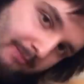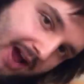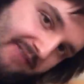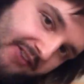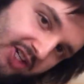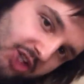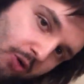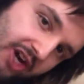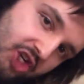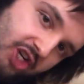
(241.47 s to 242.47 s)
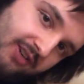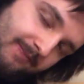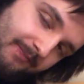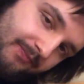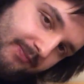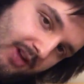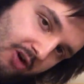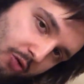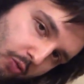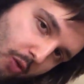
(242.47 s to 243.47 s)
My first question,
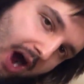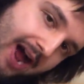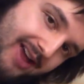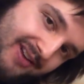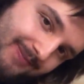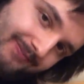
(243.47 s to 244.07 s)
why?